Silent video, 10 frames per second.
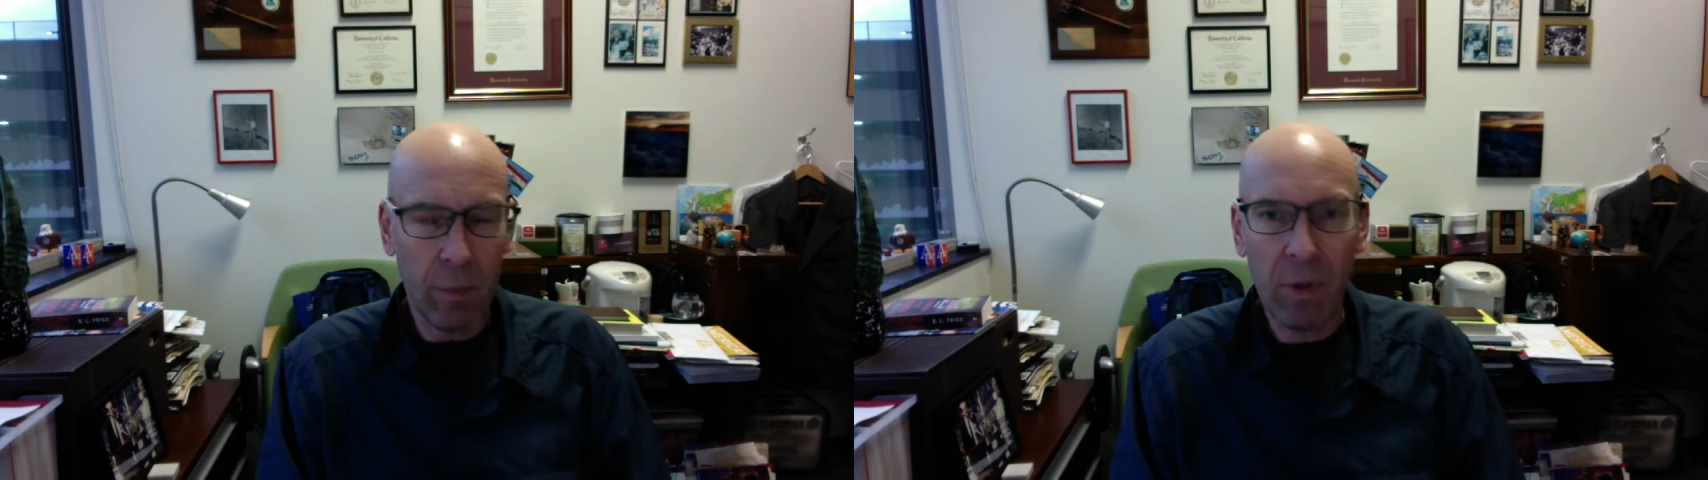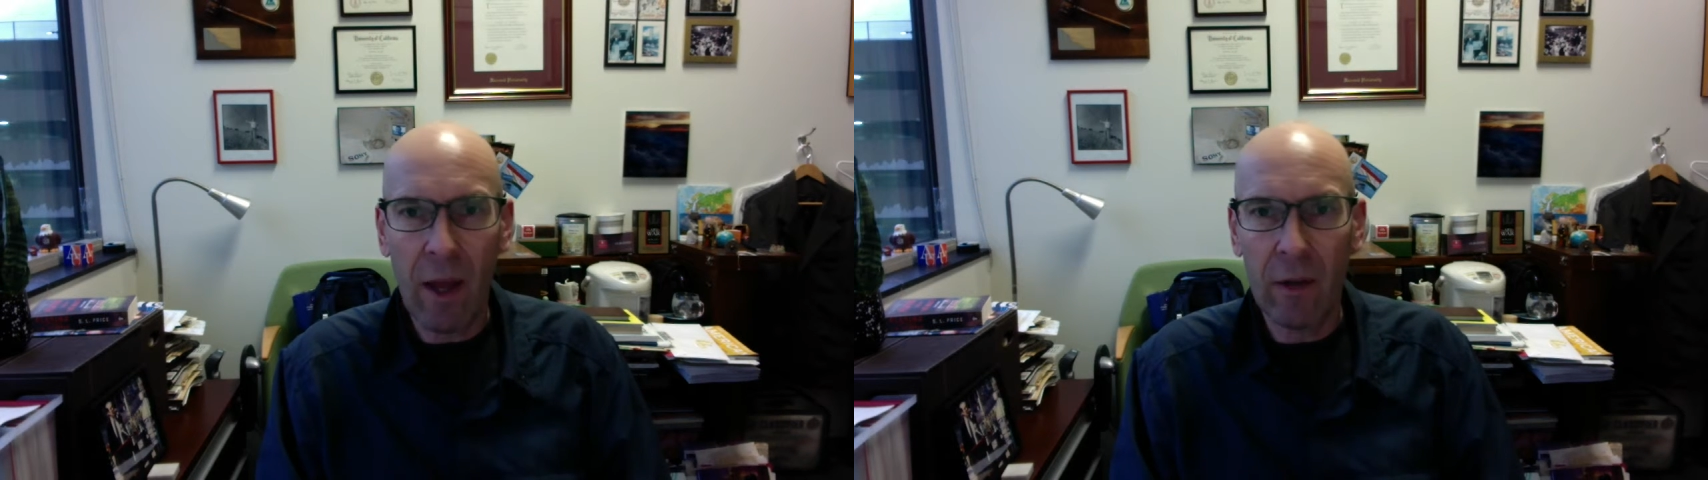
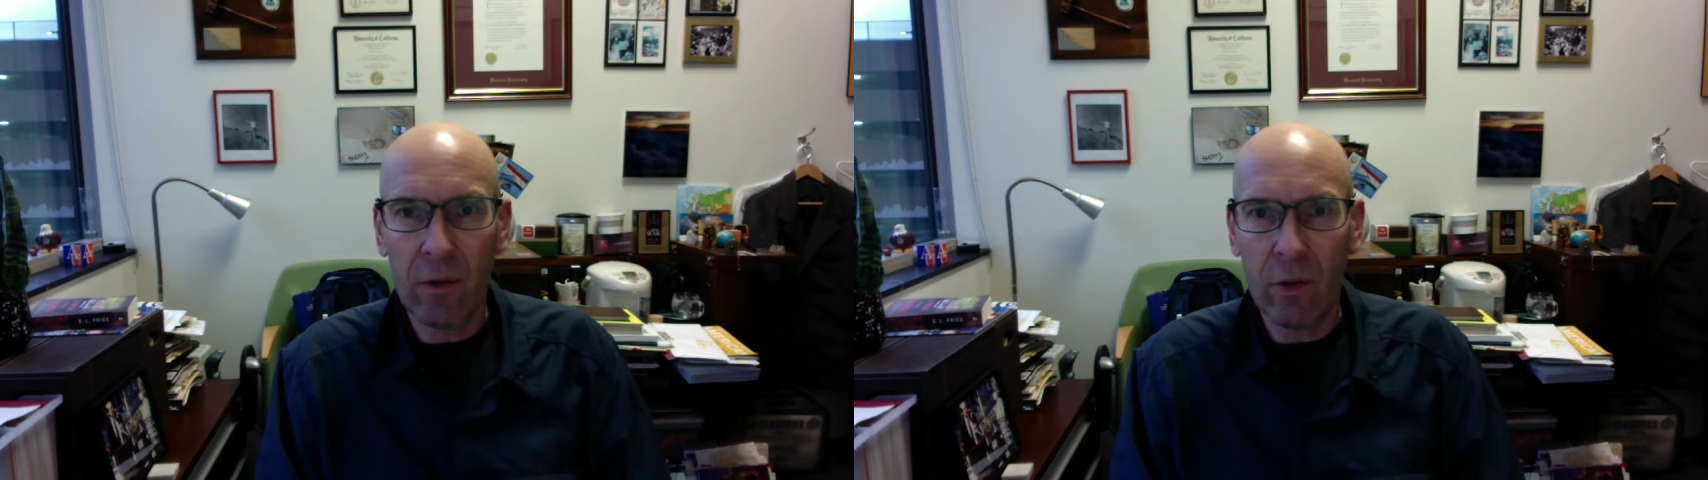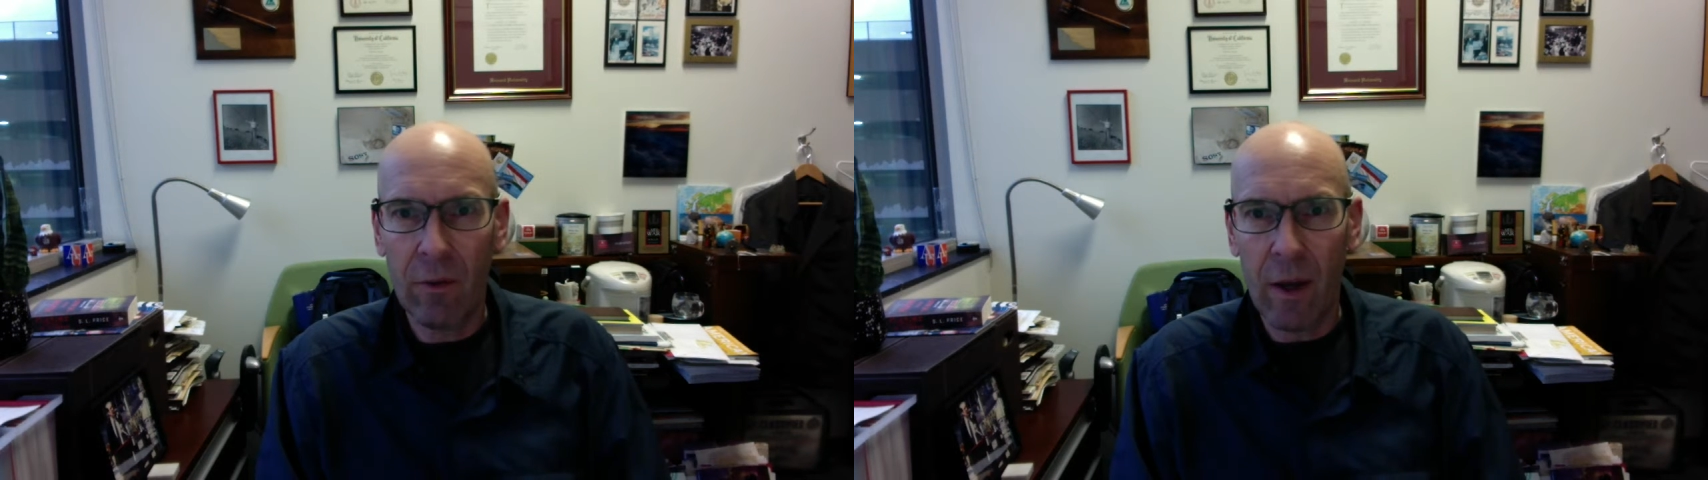plan is
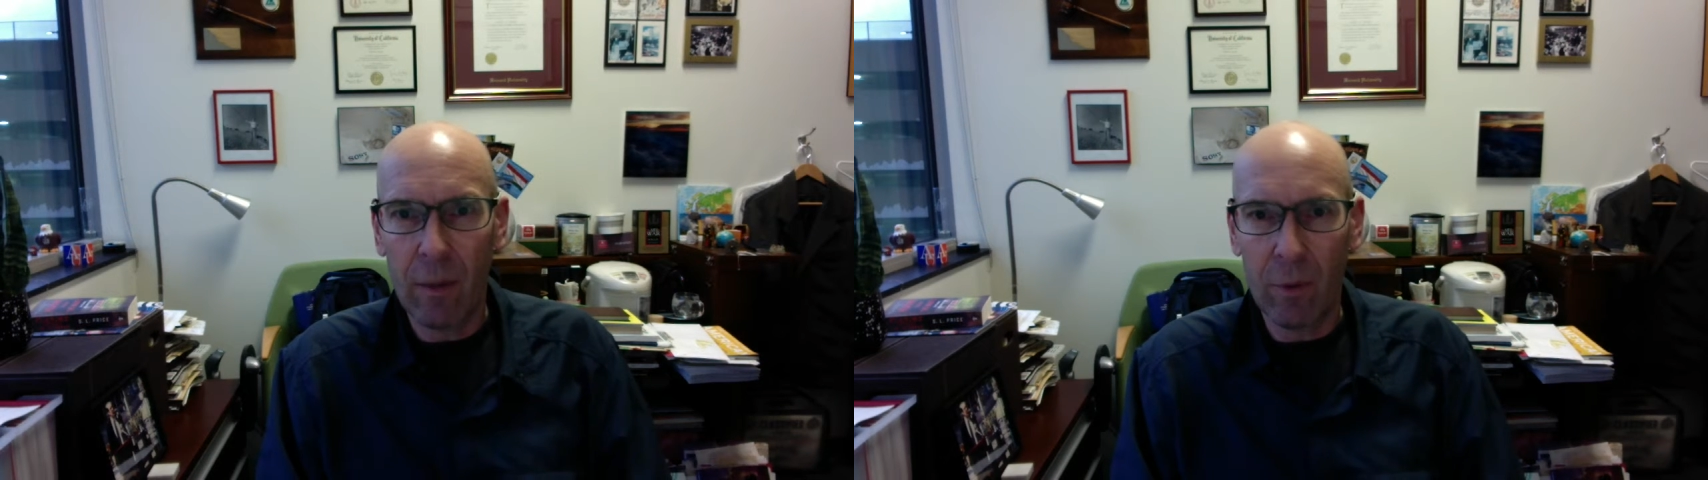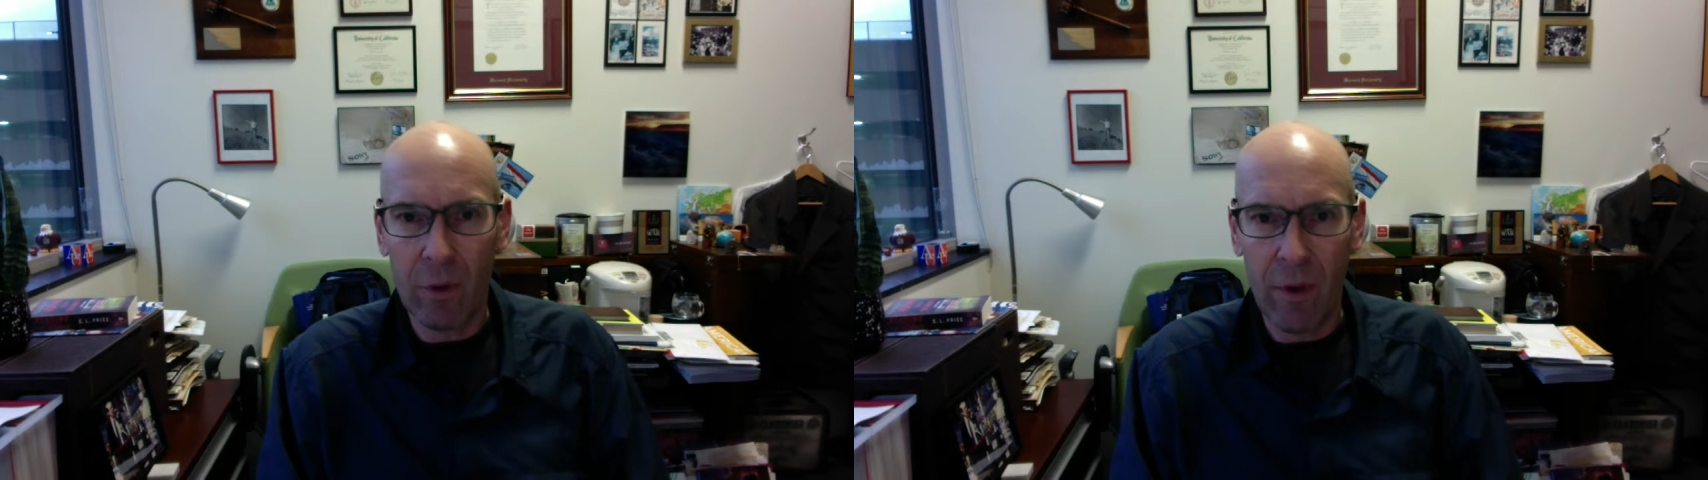so
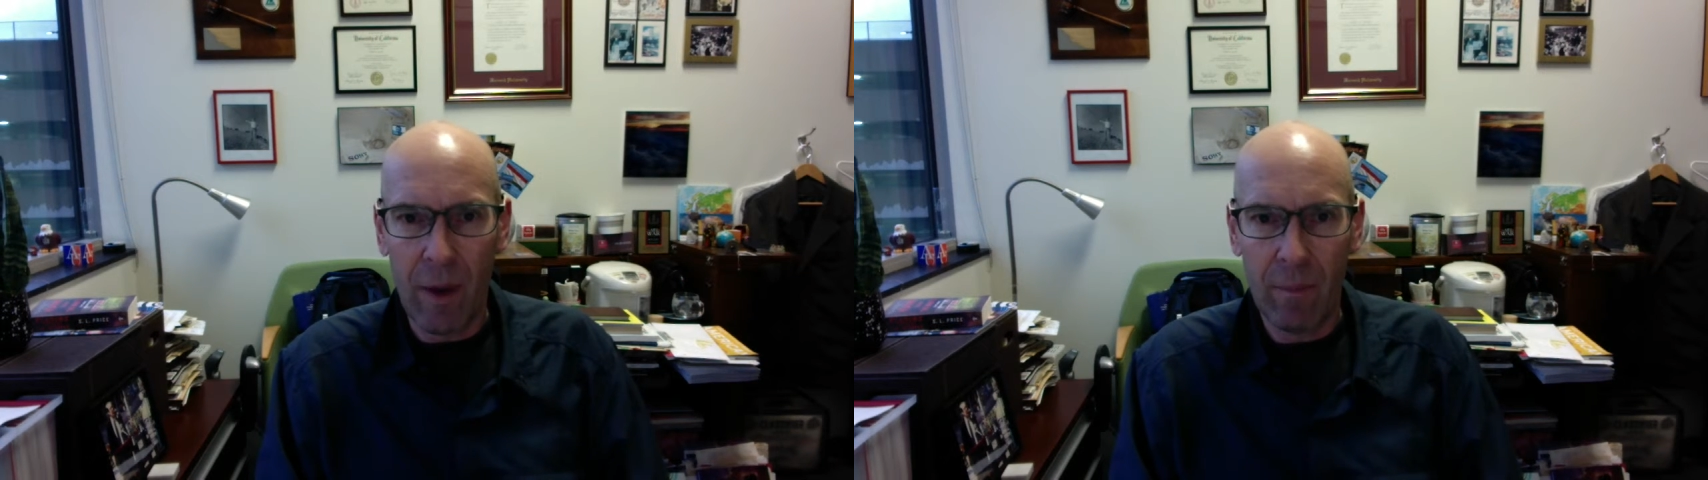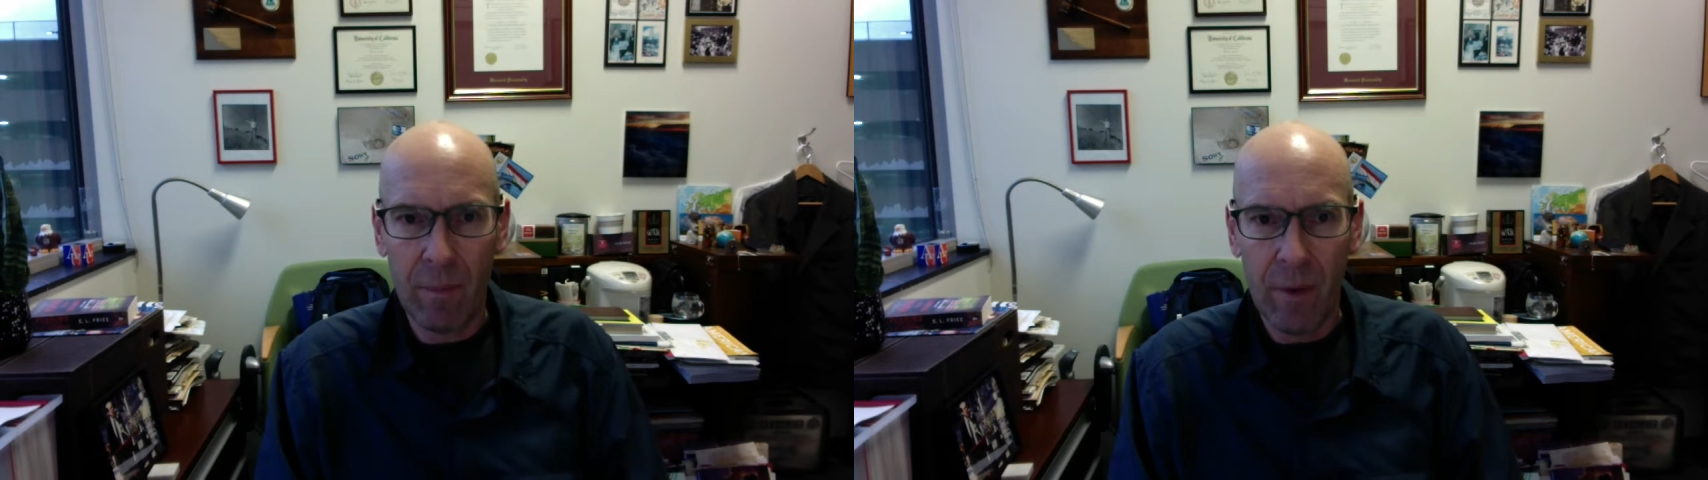valuable to them.